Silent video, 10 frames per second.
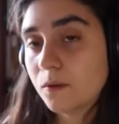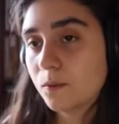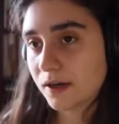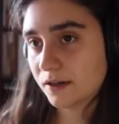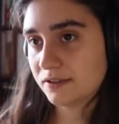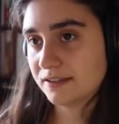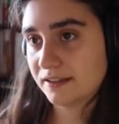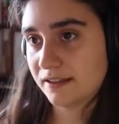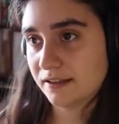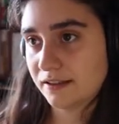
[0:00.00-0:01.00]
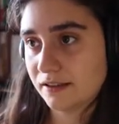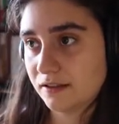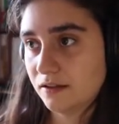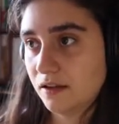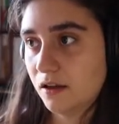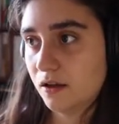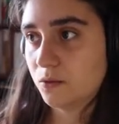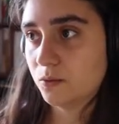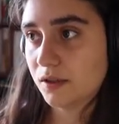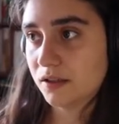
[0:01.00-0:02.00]
what I was thinking
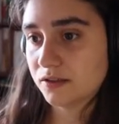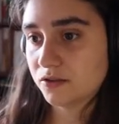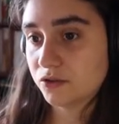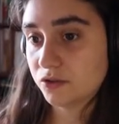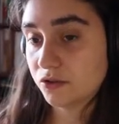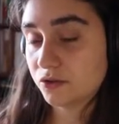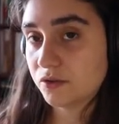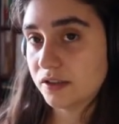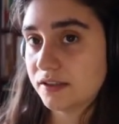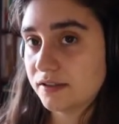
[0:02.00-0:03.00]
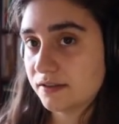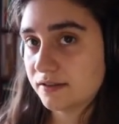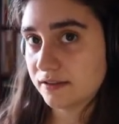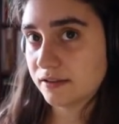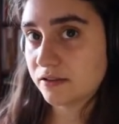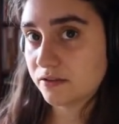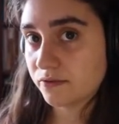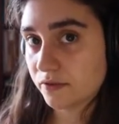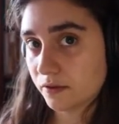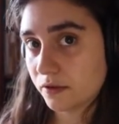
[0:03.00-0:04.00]
was to do these six
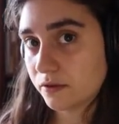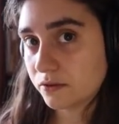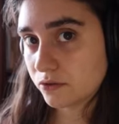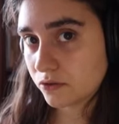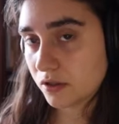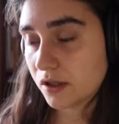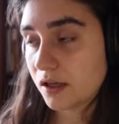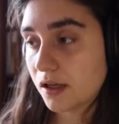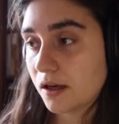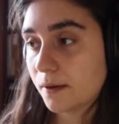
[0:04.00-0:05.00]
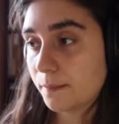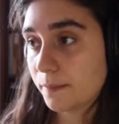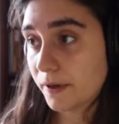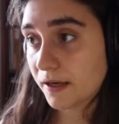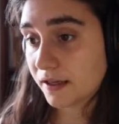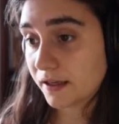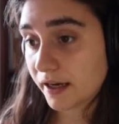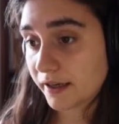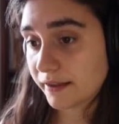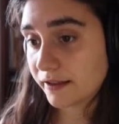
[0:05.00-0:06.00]
photos but
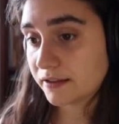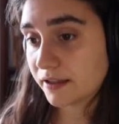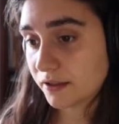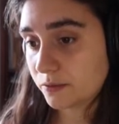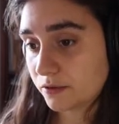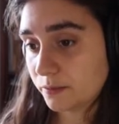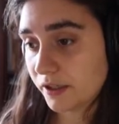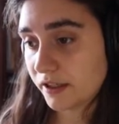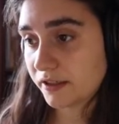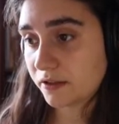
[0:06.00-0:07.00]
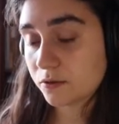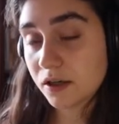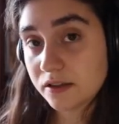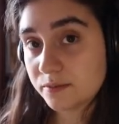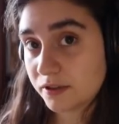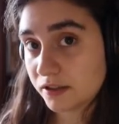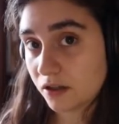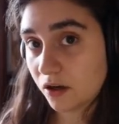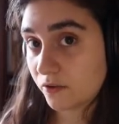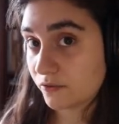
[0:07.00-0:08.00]
I think that would be an incredibly
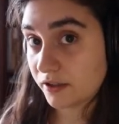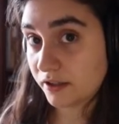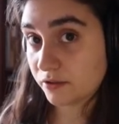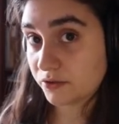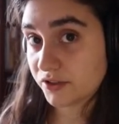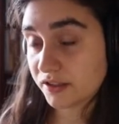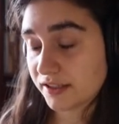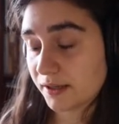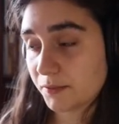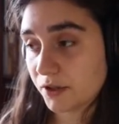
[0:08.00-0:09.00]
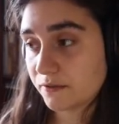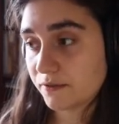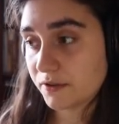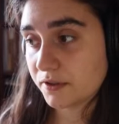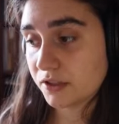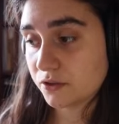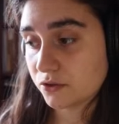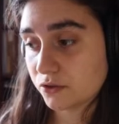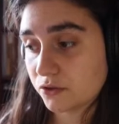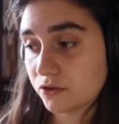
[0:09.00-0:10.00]
long video since I'm not very
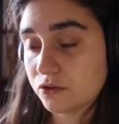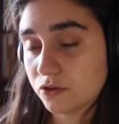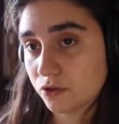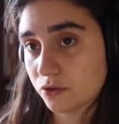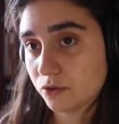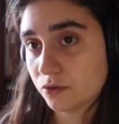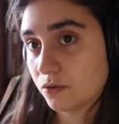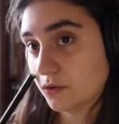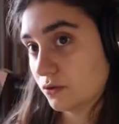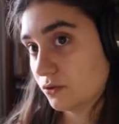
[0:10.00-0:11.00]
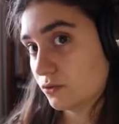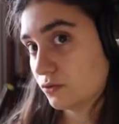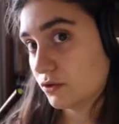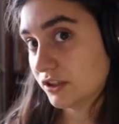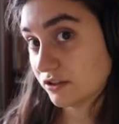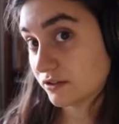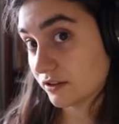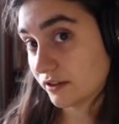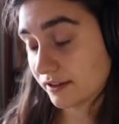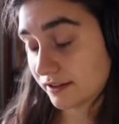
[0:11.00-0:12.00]
used to
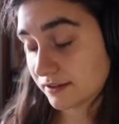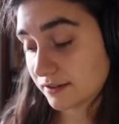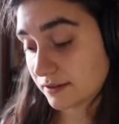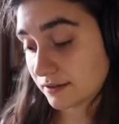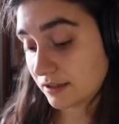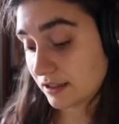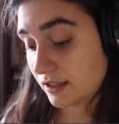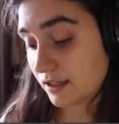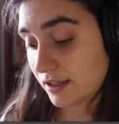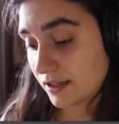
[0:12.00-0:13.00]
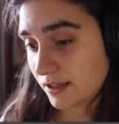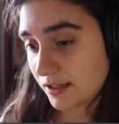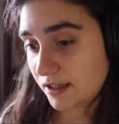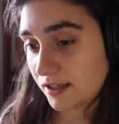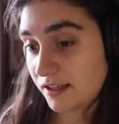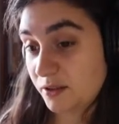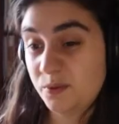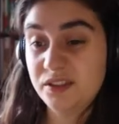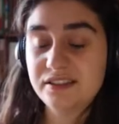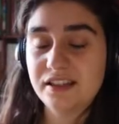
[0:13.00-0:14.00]
digital things. It
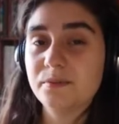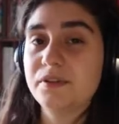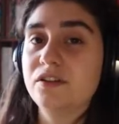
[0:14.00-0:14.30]
will take me